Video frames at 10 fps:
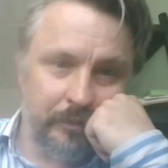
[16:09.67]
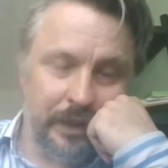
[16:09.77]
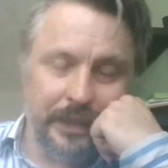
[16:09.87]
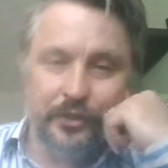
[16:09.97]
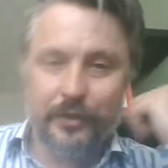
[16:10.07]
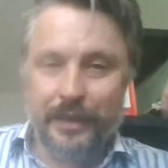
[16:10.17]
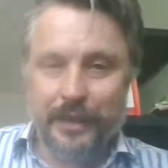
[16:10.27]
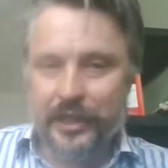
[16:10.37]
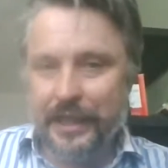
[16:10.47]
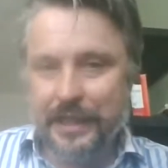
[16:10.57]
enjoyed the
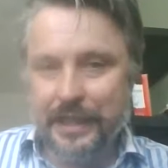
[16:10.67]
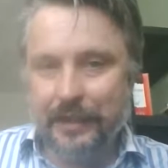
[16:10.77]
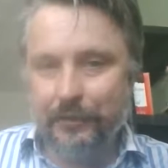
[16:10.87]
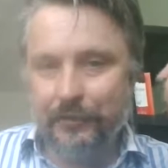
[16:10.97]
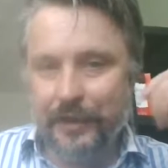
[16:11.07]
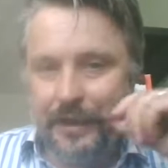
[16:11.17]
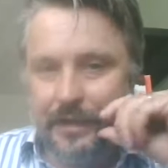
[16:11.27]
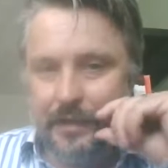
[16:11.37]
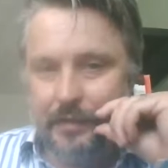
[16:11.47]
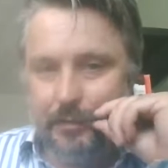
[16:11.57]
chase scene in
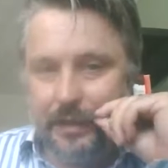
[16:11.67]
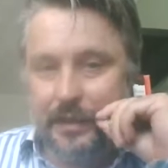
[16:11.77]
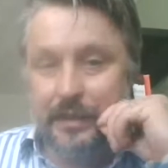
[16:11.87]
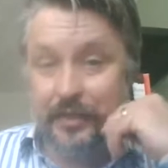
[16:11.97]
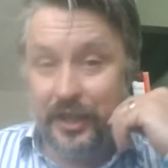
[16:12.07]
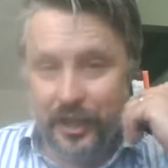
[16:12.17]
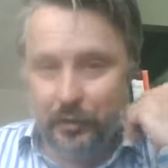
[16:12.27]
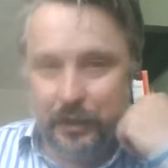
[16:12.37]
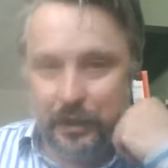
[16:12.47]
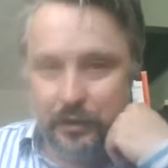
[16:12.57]
Venice because of the
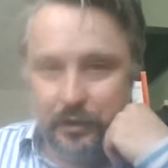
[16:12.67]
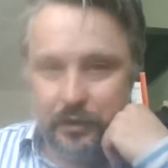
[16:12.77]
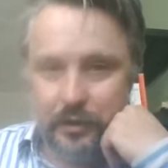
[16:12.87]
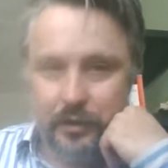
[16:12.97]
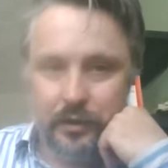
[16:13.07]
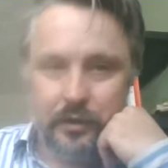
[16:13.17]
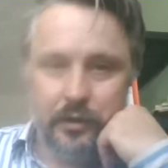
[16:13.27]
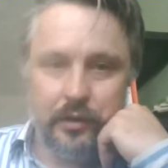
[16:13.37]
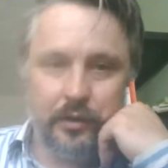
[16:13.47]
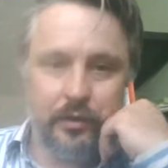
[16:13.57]
humour,
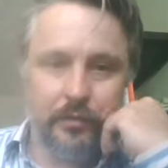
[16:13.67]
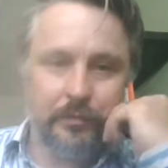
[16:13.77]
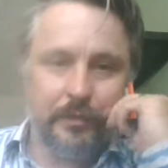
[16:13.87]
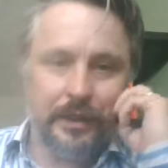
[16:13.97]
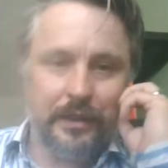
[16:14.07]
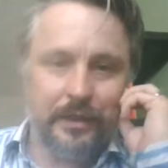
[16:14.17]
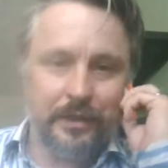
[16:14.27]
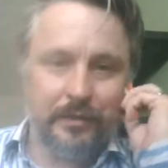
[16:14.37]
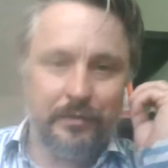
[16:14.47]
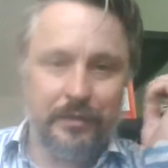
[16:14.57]
not
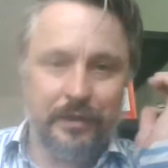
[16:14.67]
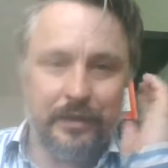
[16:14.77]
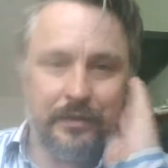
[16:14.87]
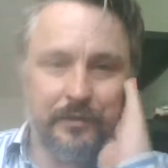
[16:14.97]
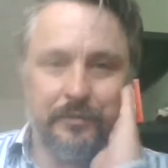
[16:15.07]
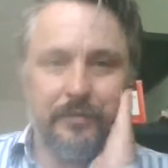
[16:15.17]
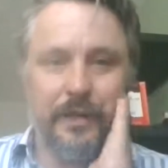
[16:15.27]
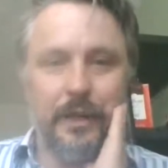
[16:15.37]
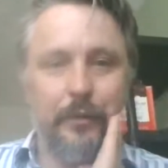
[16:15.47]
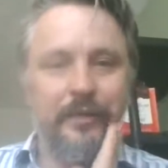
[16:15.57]
because of,
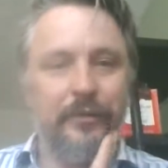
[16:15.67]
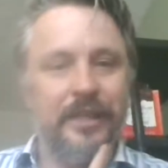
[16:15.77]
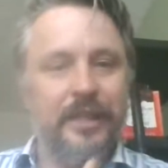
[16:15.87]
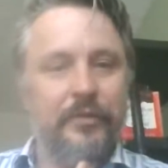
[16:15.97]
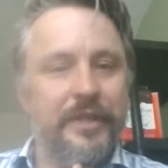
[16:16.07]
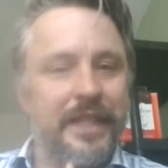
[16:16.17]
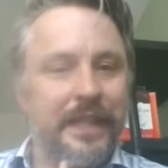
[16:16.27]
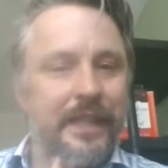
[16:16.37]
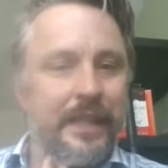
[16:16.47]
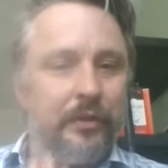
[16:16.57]
whether it's
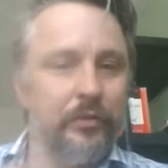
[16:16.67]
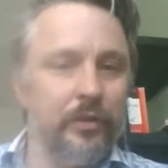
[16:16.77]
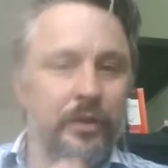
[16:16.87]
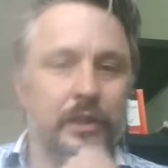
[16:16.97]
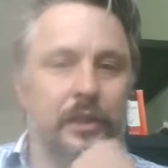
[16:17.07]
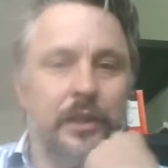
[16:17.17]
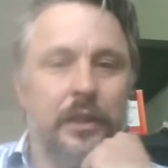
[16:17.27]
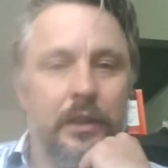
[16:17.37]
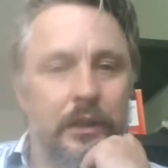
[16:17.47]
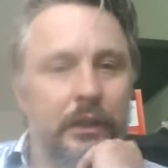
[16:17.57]
OTT or not.
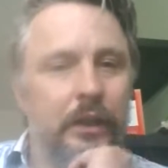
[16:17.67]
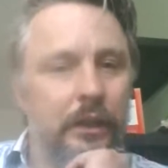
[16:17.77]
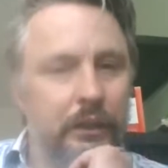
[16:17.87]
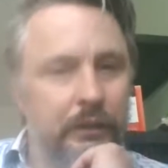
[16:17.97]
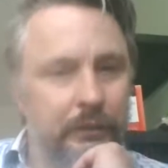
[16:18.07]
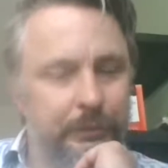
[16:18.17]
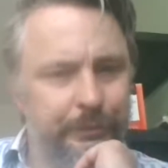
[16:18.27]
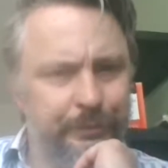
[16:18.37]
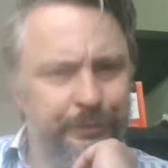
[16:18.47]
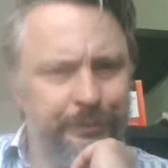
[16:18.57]

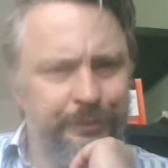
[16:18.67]
And